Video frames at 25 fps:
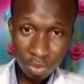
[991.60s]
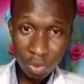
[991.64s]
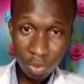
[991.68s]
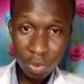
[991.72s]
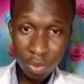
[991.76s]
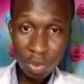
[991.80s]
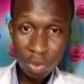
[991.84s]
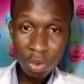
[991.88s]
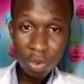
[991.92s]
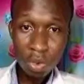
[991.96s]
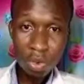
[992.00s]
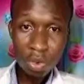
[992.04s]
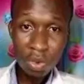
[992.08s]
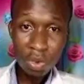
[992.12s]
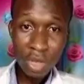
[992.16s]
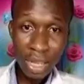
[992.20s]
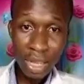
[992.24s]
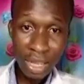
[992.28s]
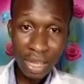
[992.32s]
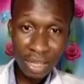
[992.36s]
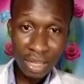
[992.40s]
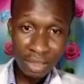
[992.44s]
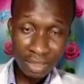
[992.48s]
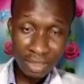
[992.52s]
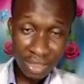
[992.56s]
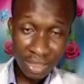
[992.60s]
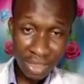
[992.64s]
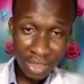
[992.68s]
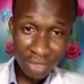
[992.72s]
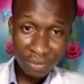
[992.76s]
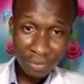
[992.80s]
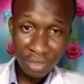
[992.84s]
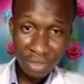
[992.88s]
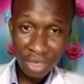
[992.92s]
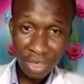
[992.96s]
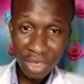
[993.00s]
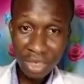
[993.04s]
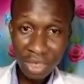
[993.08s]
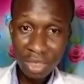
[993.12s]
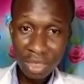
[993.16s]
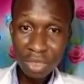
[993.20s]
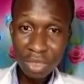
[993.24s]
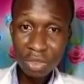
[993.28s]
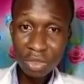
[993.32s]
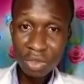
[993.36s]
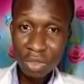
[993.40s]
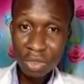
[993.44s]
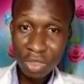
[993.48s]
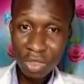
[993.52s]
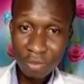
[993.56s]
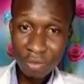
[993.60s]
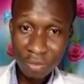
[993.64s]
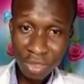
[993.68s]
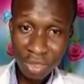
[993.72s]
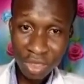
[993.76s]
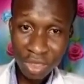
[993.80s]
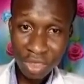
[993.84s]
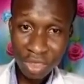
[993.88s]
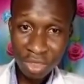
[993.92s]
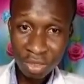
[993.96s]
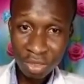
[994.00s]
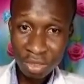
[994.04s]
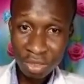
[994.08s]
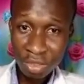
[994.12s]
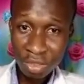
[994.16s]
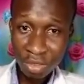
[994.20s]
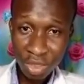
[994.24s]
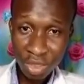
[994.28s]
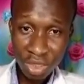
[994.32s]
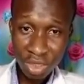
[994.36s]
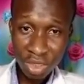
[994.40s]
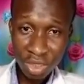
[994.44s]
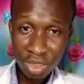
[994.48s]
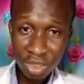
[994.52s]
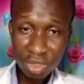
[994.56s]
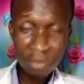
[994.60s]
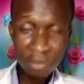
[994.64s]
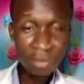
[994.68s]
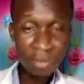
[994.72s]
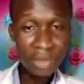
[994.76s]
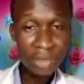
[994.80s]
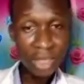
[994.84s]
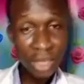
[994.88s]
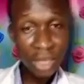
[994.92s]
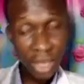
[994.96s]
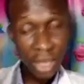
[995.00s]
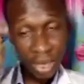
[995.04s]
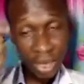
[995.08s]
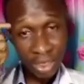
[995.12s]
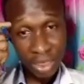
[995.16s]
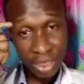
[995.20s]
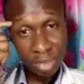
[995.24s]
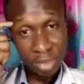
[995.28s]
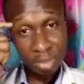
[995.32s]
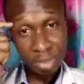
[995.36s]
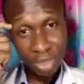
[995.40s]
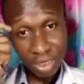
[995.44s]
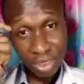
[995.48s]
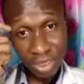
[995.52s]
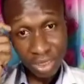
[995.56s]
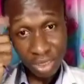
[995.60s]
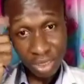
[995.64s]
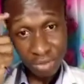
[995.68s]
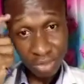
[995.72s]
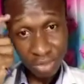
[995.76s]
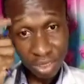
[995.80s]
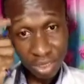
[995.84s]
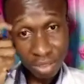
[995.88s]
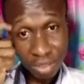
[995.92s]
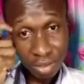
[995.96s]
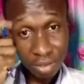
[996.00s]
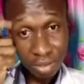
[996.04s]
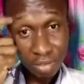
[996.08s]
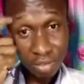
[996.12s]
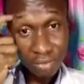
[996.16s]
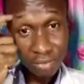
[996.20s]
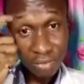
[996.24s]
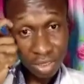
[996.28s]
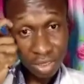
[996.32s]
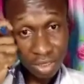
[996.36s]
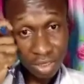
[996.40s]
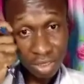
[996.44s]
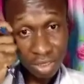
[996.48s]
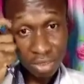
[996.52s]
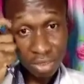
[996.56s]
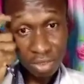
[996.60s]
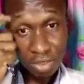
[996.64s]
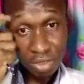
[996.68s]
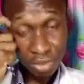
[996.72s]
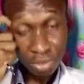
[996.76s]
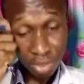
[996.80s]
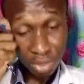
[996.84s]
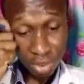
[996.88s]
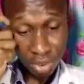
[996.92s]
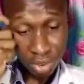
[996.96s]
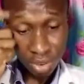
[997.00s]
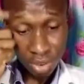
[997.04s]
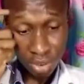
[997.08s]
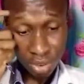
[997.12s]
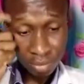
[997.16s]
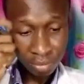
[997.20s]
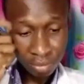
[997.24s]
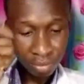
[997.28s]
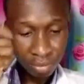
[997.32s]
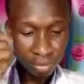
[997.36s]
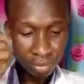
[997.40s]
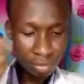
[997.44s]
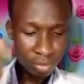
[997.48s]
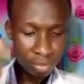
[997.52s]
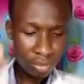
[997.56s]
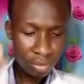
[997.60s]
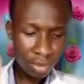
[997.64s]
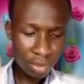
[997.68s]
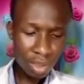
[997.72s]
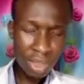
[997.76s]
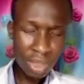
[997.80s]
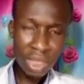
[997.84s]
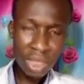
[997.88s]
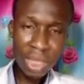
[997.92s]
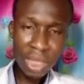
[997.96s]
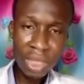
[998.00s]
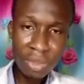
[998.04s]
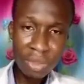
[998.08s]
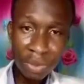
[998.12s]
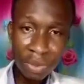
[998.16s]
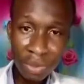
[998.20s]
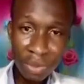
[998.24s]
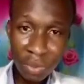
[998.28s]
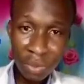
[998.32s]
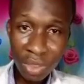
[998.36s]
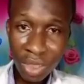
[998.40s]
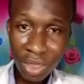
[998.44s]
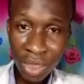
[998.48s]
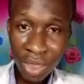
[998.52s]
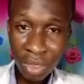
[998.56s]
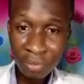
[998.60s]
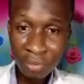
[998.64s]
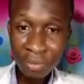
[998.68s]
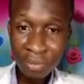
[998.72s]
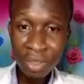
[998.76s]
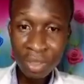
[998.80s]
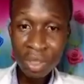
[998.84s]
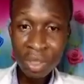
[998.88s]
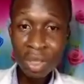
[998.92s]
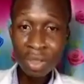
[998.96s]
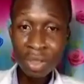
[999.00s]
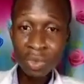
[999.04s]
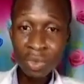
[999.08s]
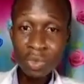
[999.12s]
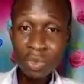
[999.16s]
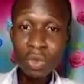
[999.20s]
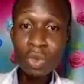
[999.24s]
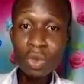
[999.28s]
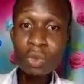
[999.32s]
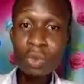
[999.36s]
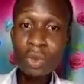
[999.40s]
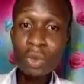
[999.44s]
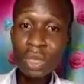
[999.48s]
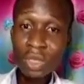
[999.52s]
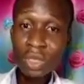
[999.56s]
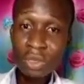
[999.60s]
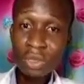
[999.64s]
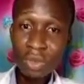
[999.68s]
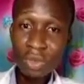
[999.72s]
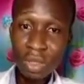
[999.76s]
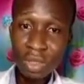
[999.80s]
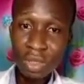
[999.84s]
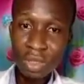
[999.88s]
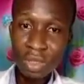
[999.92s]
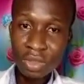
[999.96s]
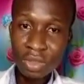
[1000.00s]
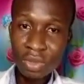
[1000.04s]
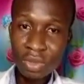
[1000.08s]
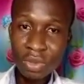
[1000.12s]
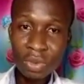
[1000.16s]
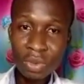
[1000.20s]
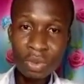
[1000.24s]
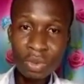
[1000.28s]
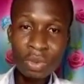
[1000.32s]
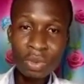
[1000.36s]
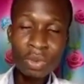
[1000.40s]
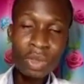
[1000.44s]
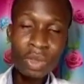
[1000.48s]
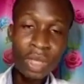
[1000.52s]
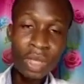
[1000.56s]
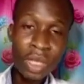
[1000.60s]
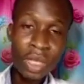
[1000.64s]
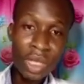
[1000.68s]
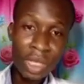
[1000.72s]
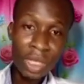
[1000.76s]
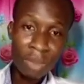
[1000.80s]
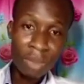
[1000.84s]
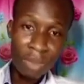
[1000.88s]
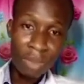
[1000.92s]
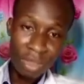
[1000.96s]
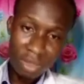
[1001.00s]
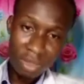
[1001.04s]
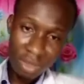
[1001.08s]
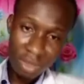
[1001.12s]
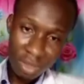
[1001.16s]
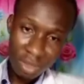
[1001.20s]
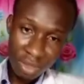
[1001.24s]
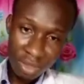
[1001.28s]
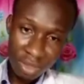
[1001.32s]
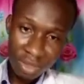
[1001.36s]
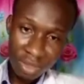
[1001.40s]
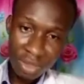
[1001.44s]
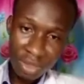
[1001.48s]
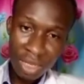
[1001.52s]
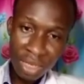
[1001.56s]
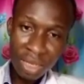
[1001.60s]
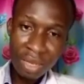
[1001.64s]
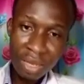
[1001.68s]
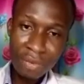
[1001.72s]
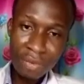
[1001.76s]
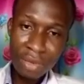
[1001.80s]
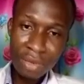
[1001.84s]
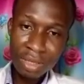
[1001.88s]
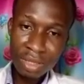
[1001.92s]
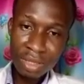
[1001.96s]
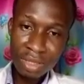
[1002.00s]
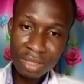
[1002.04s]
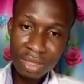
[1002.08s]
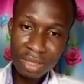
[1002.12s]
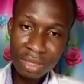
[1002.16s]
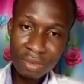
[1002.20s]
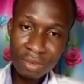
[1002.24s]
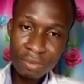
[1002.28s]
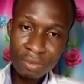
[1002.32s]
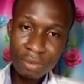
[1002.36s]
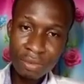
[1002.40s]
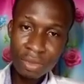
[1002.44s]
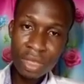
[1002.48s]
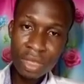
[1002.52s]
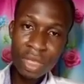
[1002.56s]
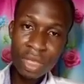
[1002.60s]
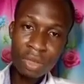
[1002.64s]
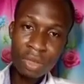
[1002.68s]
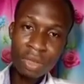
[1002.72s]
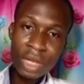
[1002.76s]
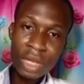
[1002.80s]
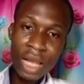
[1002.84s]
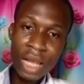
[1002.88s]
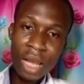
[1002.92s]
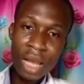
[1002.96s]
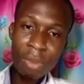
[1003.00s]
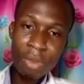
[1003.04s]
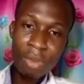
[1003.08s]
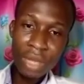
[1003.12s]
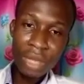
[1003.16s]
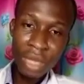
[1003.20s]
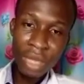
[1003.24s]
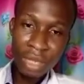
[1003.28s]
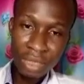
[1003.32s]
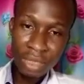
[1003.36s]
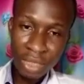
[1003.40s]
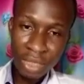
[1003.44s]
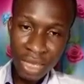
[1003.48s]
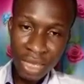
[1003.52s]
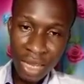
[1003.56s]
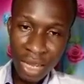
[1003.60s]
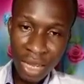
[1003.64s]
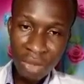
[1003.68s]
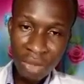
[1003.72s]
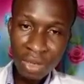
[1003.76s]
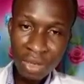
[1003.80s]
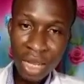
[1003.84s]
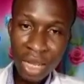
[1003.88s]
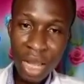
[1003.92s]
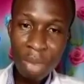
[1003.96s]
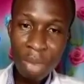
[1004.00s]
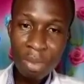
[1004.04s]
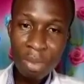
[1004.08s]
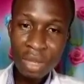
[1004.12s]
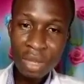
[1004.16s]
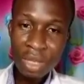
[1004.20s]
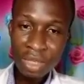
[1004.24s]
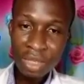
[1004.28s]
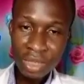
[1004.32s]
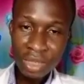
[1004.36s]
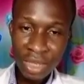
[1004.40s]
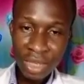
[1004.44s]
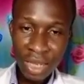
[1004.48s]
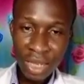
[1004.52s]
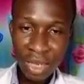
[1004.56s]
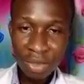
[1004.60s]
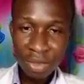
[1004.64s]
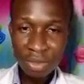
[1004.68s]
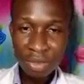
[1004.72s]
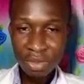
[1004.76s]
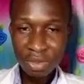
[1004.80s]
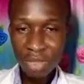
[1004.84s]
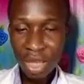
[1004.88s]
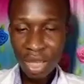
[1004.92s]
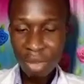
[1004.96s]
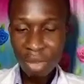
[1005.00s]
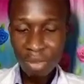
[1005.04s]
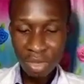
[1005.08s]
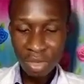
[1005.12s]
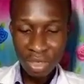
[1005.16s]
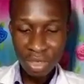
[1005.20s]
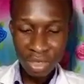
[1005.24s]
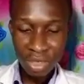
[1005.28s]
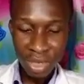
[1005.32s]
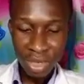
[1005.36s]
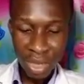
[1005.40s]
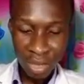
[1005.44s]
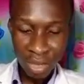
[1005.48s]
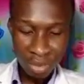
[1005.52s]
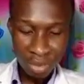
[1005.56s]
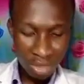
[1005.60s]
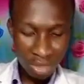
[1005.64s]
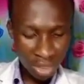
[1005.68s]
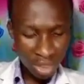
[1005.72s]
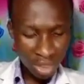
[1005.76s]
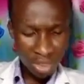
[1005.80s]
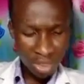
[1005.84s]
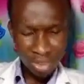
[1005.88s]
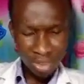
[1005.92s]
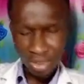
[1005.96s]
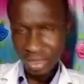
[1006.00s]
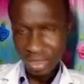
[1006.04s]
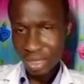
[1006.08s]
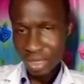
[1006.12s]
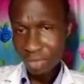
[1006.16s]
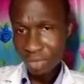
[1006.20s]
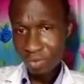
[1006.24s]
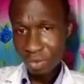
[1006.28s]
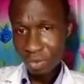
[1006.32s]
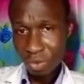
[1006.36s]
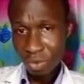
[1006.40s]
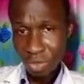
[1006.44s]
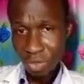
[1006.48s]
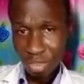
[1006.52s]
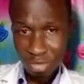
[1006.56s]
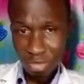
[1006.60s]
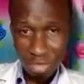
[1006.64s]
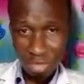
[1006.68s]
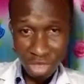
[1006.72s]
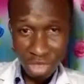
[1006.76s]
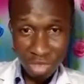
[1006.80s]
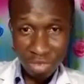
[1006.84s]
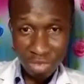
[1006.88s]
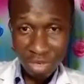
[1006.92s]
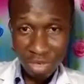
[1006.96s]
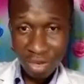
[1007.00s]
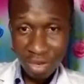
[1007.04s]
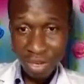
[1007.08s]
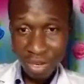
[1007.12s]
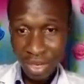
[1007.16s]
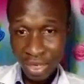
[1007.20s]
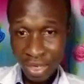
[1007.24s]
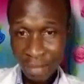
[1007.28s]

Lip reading: call scientifically dorsiflexion stretches and then plantar flexion stretches. And also we have toe raise stretches. So the person sits down, raises the heel up and down, up and down, up and down. These are various minimal